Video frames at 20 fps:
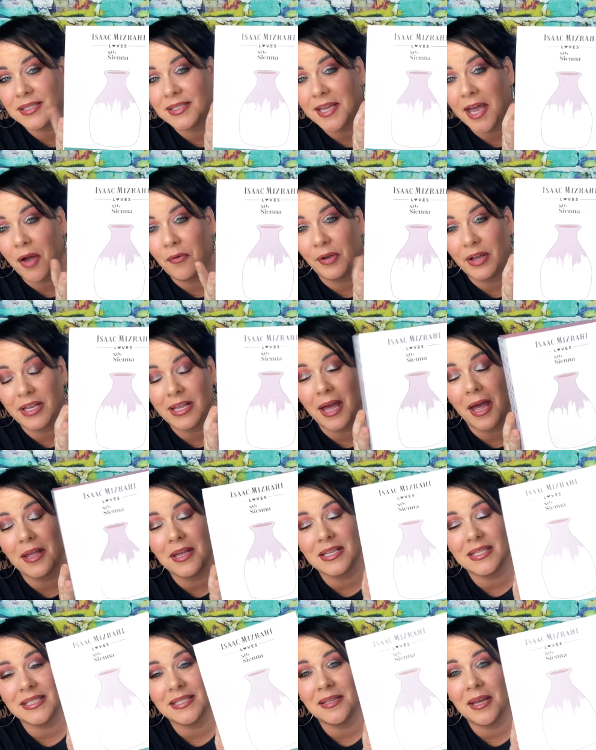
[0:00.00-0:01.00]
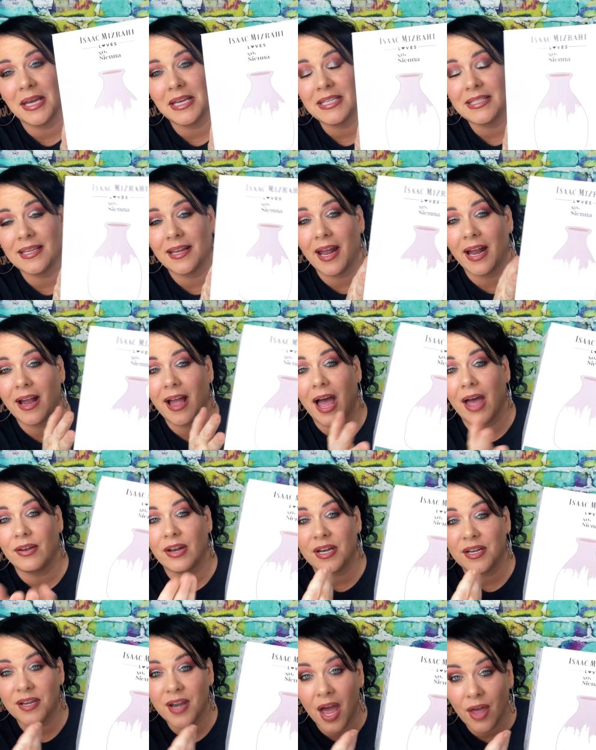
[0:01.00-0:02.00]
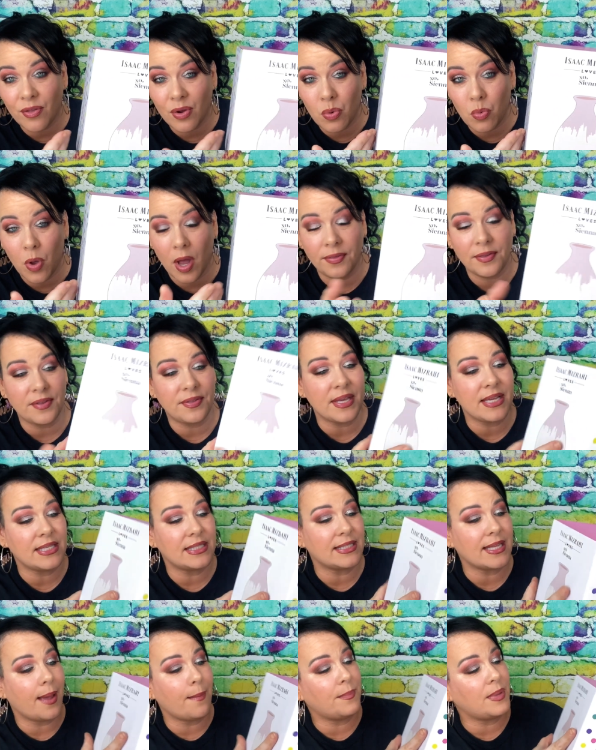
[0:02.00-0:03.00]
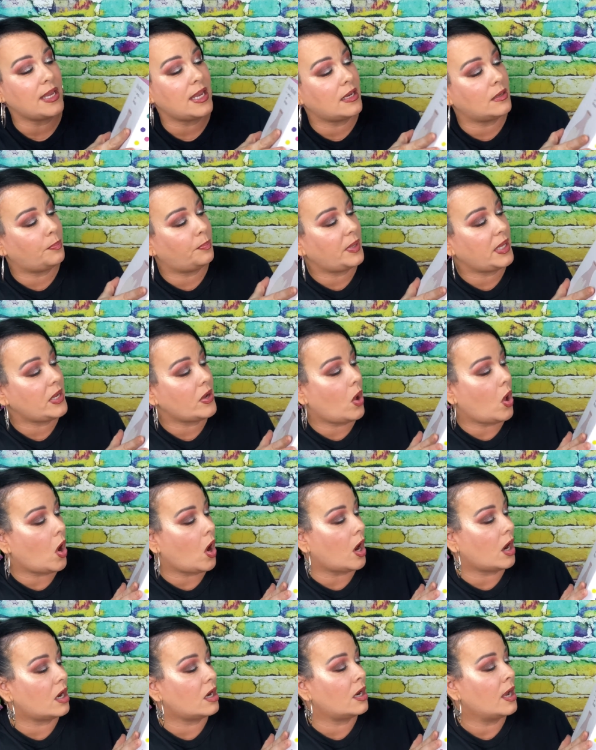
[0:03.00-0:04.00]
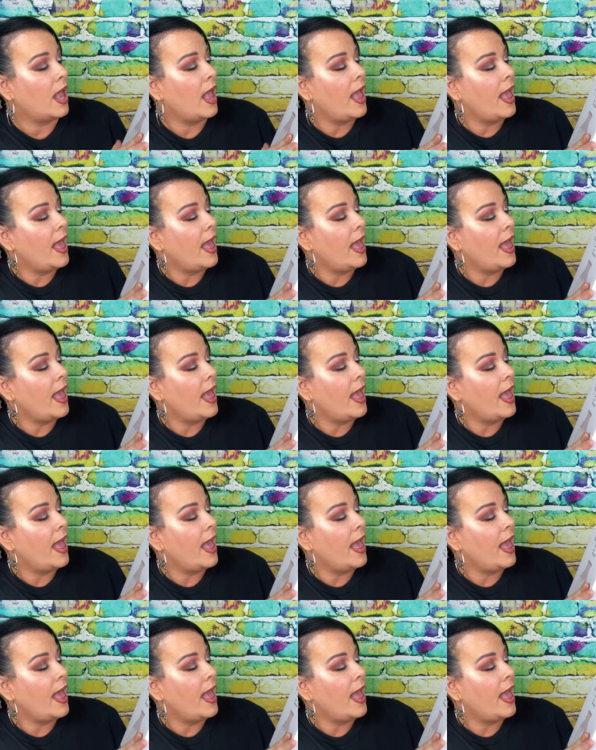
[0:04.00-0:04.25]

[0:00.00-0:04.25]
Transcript: So it, it's nice that I got another one that they sent me in PR.